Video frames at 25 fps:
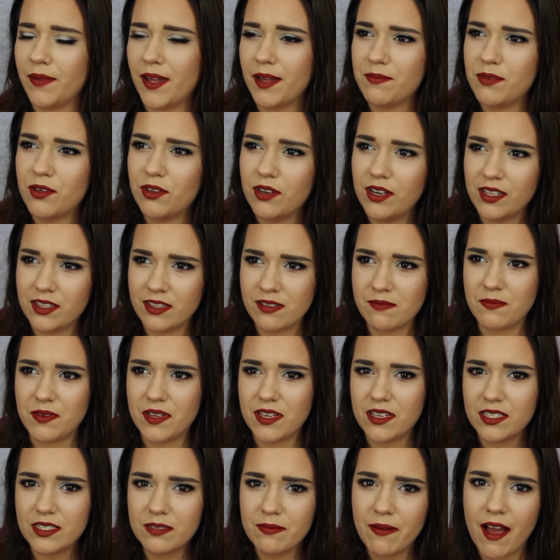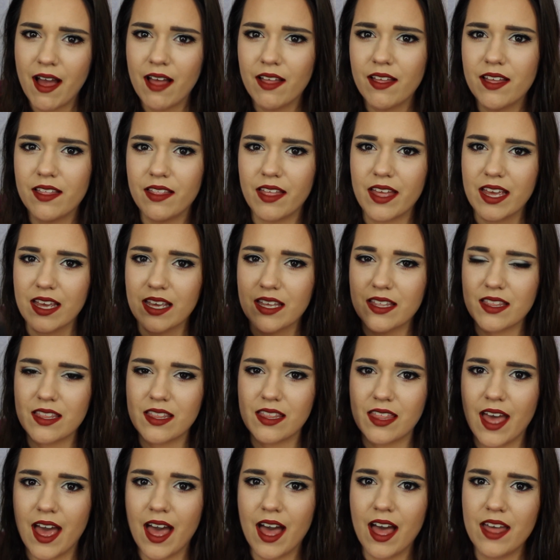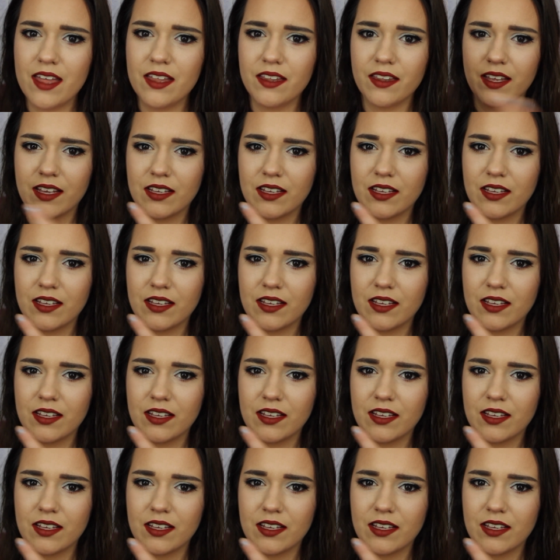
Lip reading: My Beauty and the Beast palette, like that,